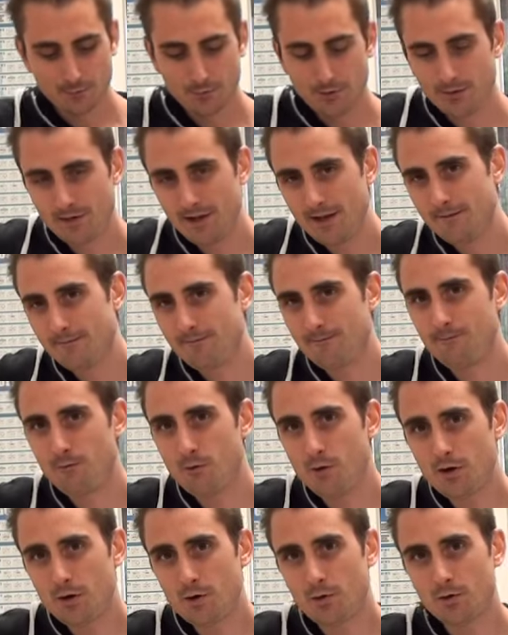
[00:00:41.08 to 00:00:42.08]
We only have
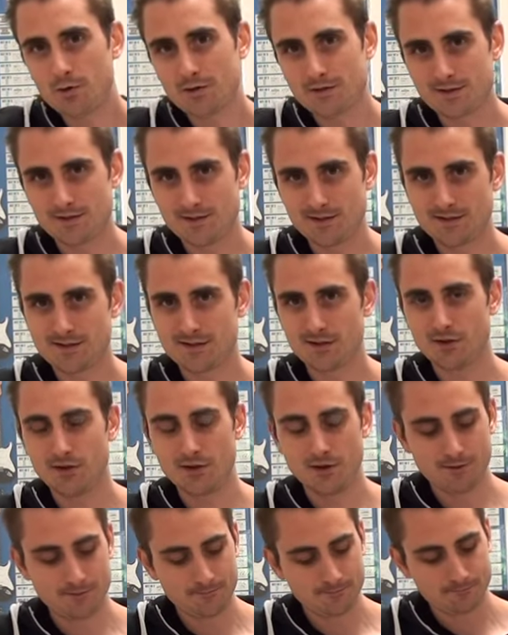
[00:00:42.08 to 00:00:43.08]
4 chords in this
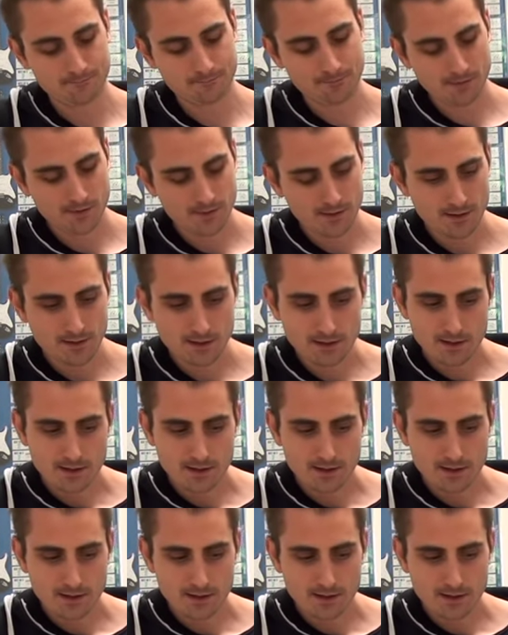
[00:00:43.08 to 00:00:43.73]
song.